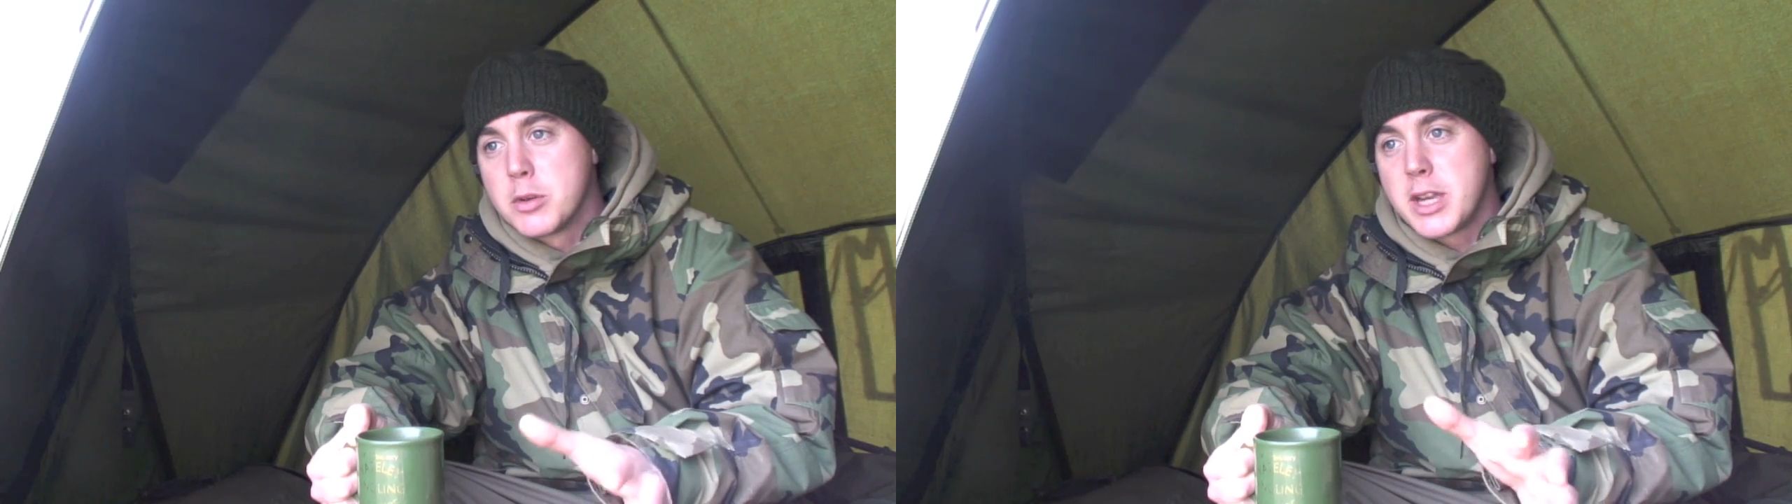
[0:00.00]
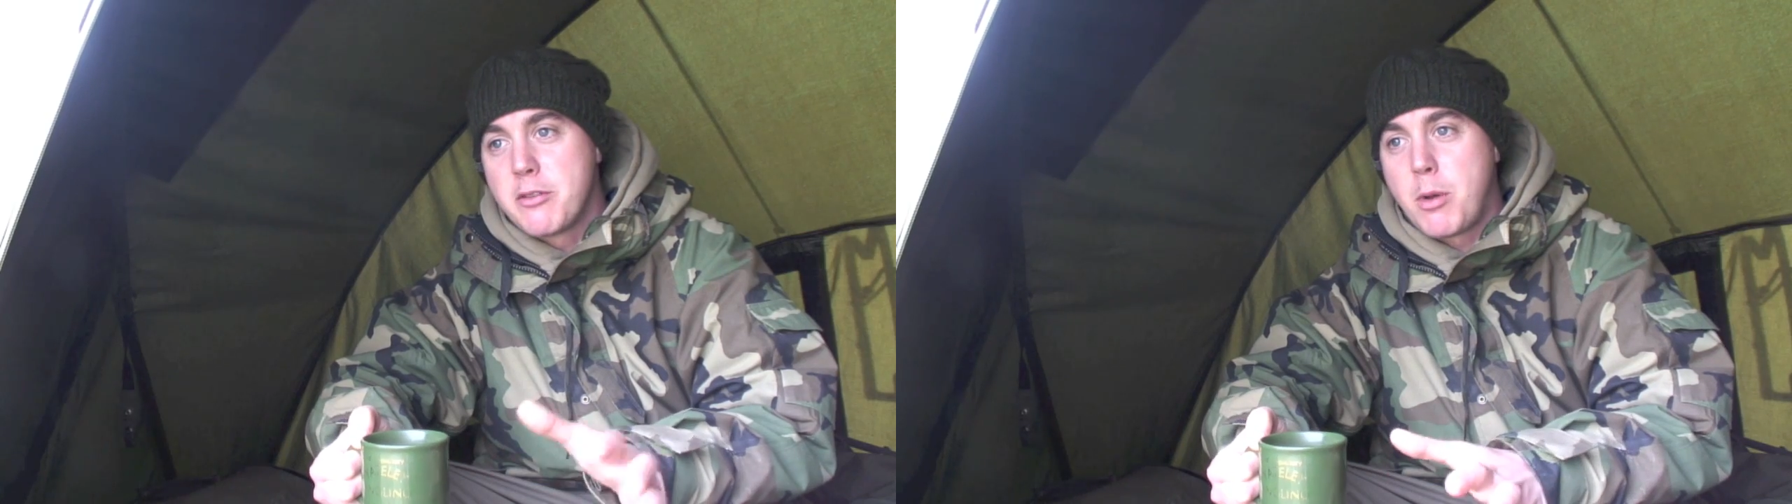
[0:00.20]

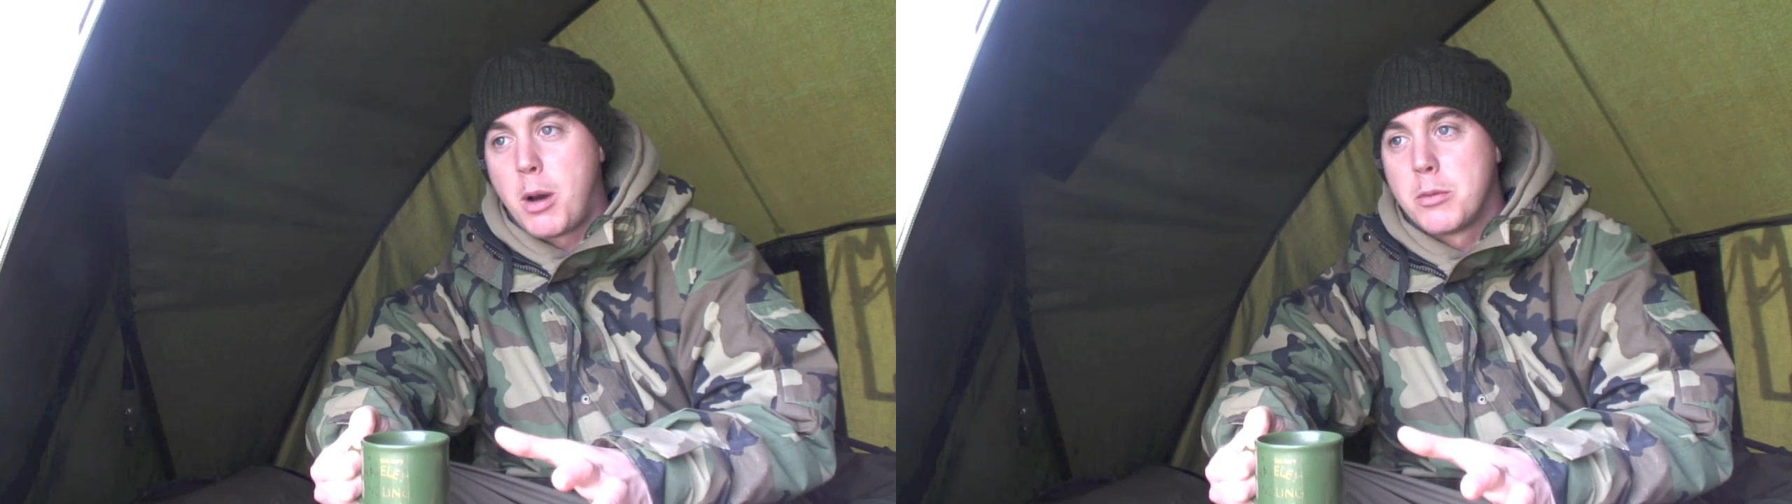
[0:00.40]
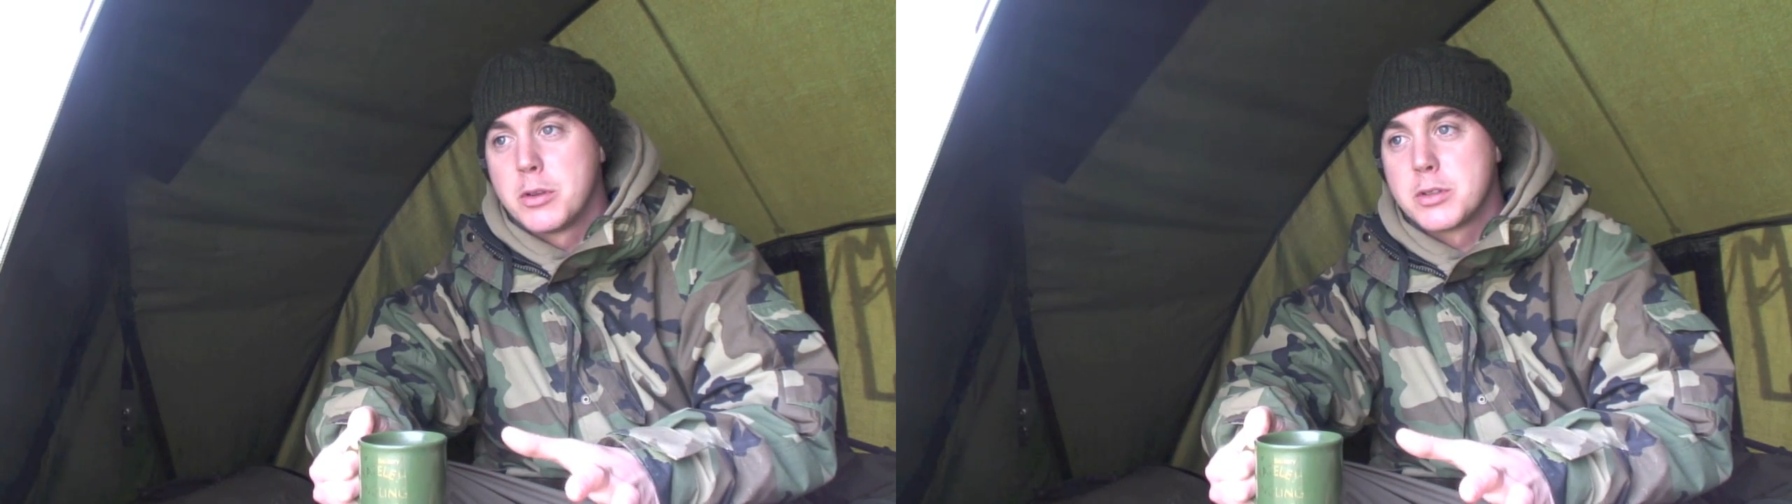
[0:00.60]
was
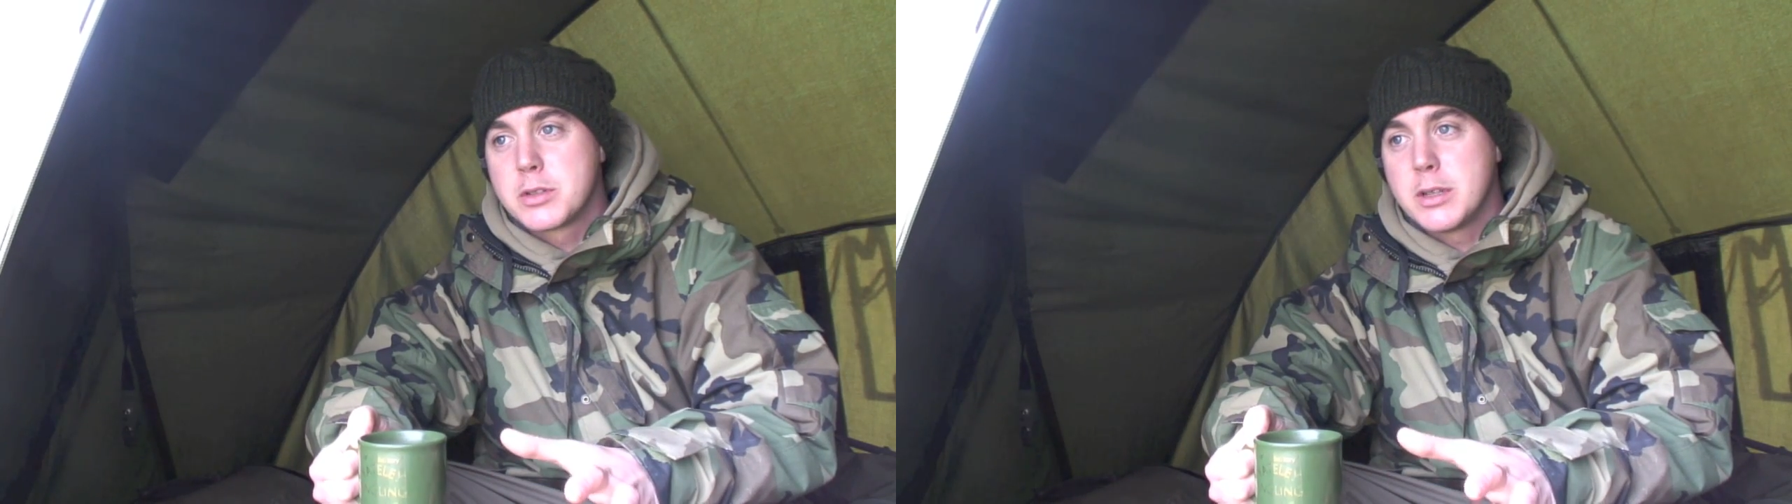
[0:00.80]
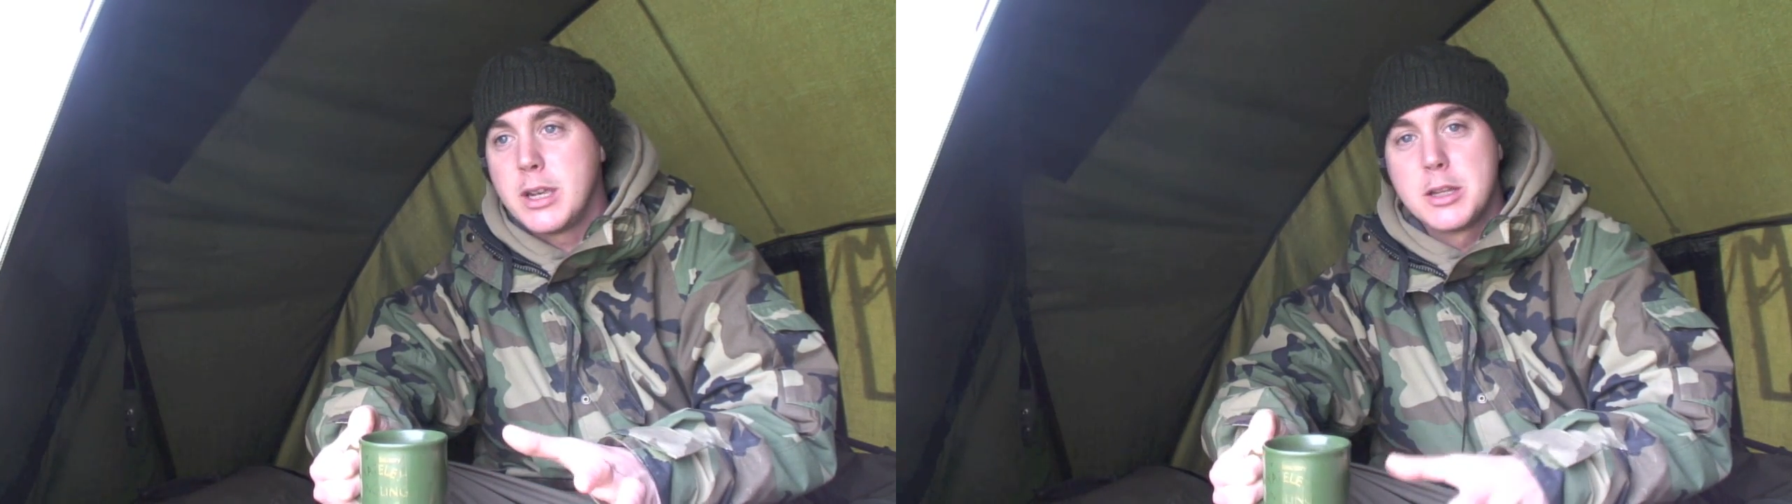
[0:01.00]
everyone
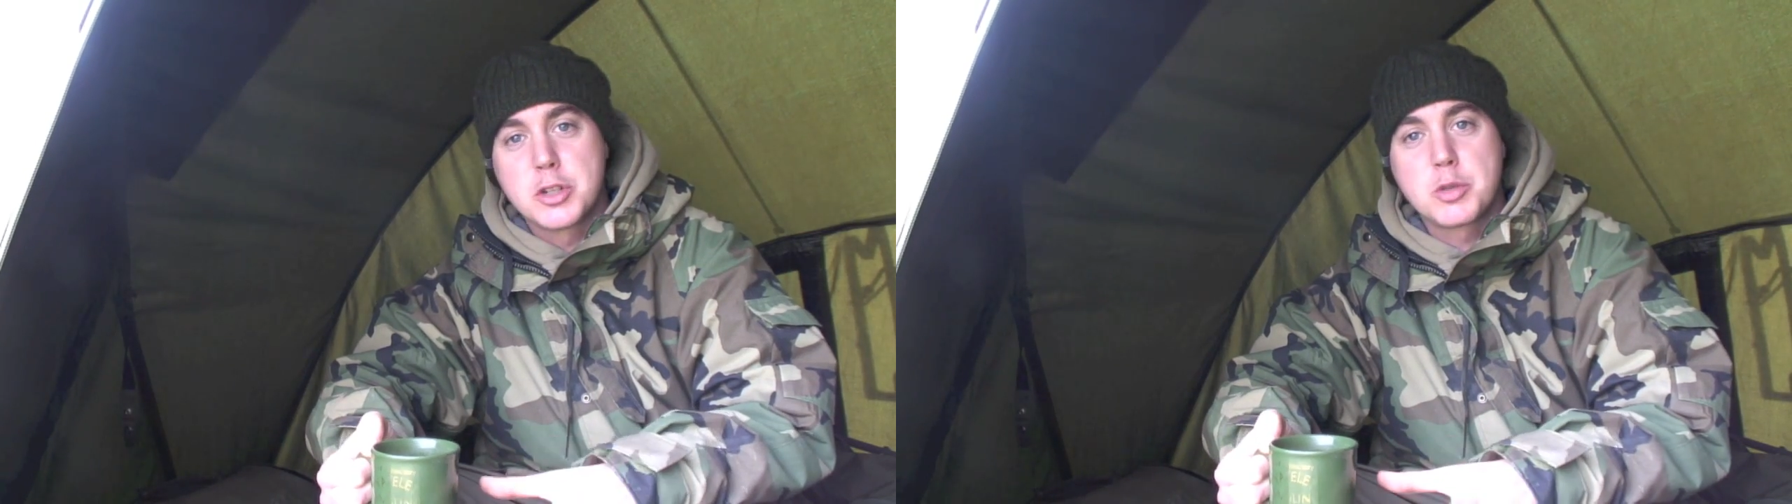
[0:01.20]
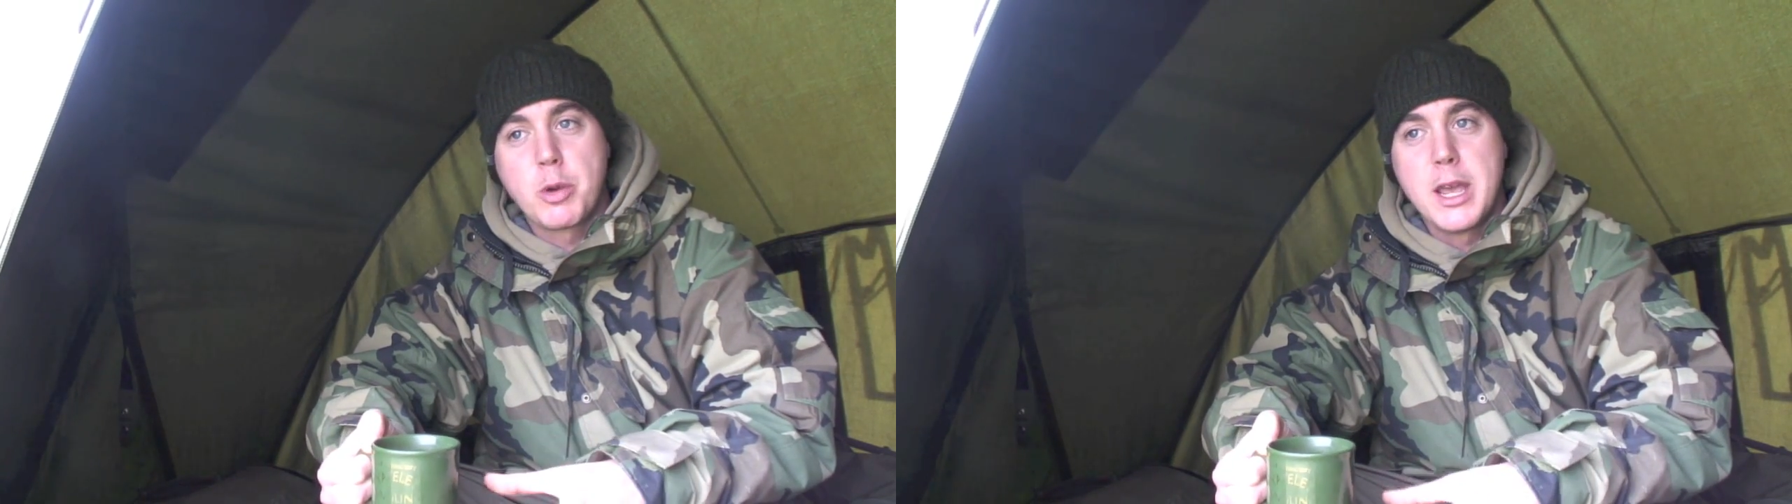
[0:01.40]
was in the
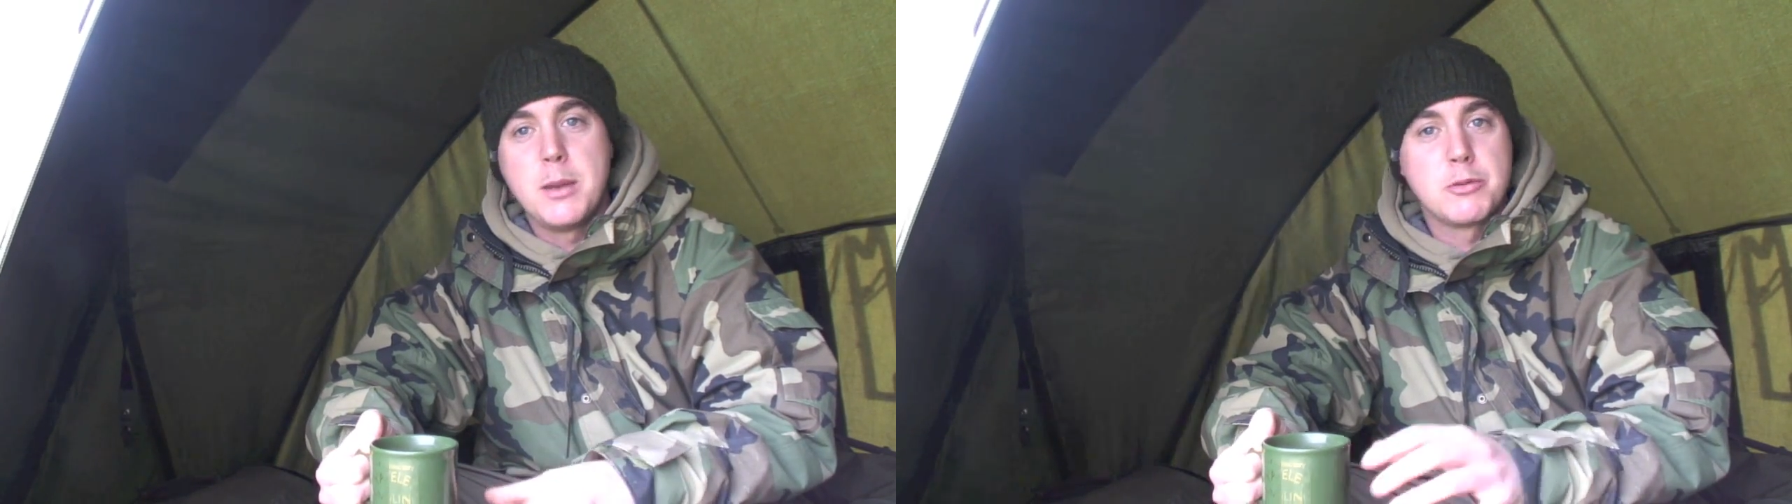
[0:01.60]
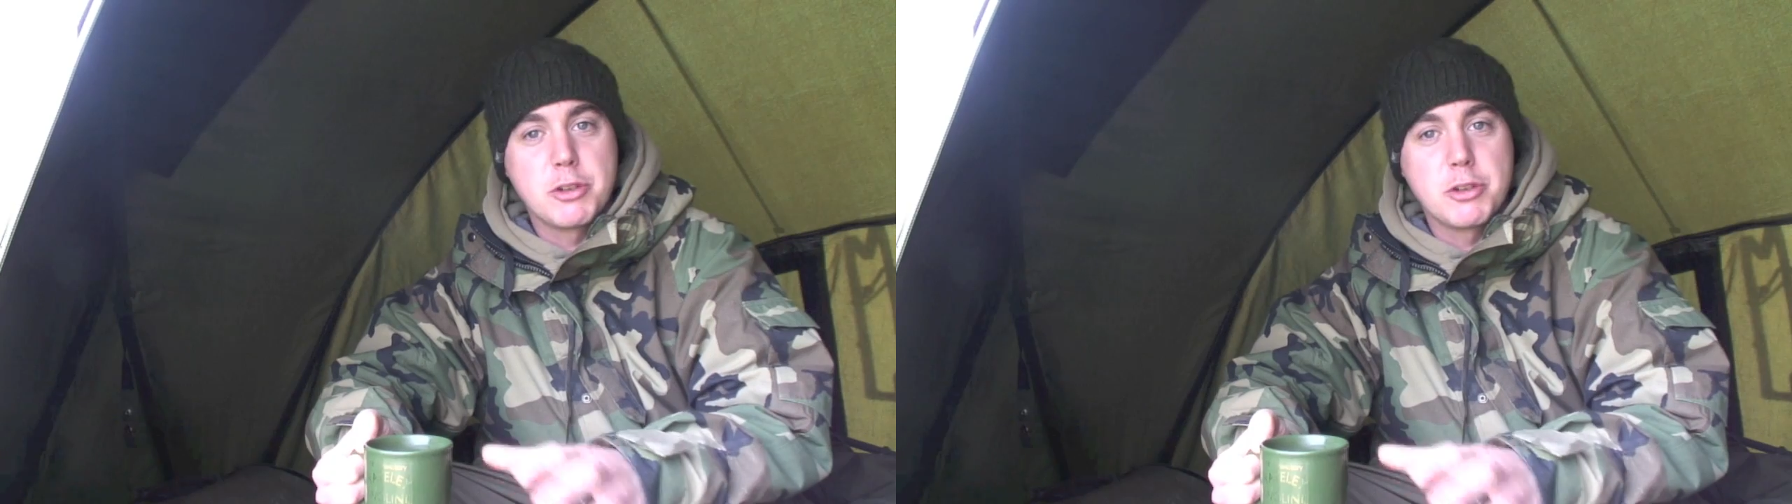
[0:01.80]
swim,